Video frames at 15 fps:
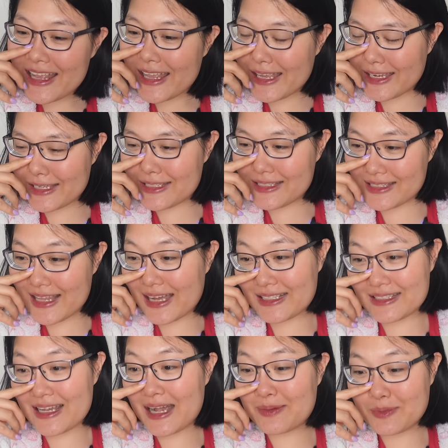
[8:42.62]
it is that
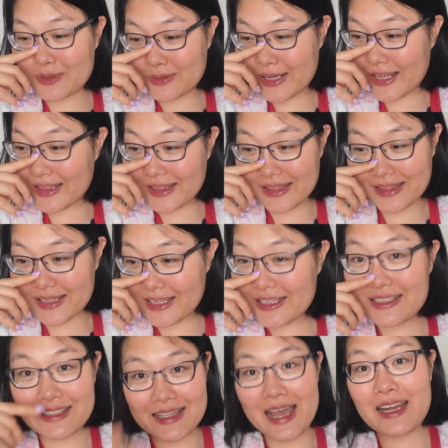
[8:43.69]
taboo and it
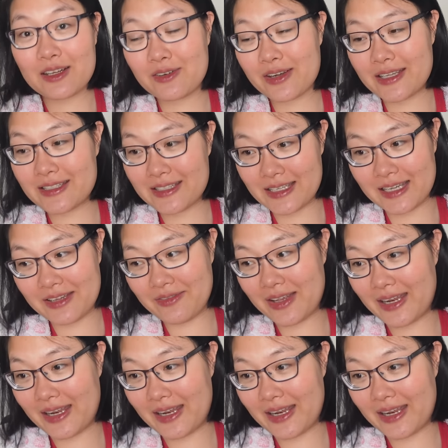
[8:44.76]
is that crazy in